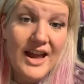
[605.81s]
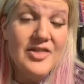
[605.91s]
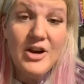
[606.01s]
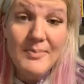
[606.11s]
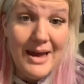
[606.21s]
And
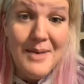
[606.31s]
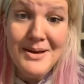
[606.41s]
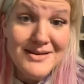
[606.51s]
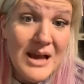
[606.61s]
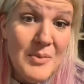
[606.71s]
there may be
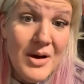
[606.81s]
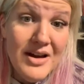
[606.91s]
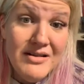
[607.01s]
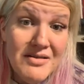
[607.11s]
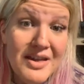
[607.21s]

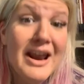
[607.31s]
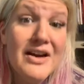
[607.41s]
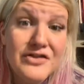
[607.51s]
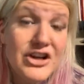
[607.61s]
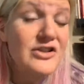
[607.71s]
someone that
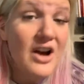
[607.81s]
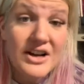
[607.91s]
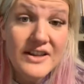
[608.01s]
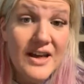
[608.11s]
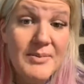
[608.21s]
after you talk
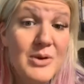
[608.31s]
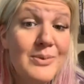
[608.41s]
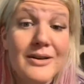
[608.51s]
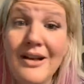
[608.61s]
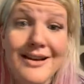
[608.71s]
to them, you
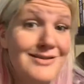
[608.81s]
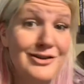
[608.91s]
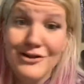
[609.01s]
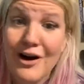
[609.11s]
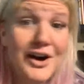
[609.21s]
realize
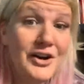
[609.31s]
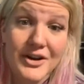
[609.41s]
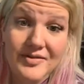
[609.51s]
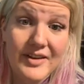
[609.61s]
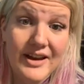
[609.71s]
they're not a
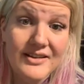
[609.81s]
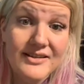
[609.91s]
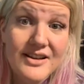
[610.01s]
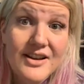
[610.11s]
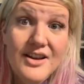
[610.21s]
good fit.
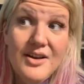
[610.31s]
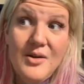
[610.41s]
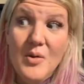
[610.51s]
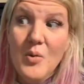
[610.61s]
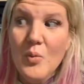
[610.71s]

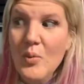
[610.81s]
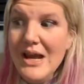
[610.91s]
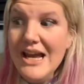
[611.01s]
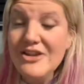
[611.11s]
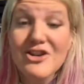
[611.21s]

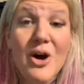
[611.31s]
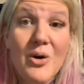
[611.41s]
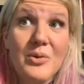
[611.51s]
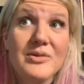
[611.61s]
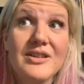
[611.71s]
We
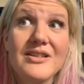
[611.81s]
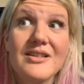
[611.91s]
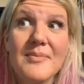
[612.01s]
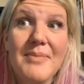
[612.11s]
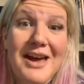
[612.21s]
don't
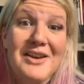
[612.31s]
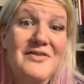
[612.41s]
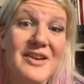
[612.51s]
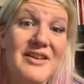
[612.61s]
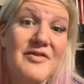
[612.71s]

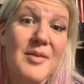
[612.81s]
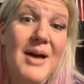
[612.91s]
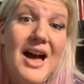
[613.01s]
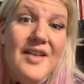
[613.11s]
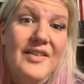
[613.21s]
benefit from
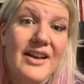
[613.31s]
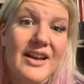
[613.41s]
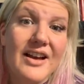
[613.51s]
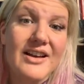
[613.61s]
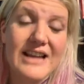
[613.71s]

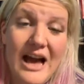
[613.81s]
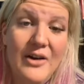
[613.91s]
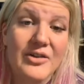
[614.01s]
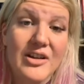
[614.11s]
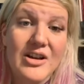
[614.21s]
having a down.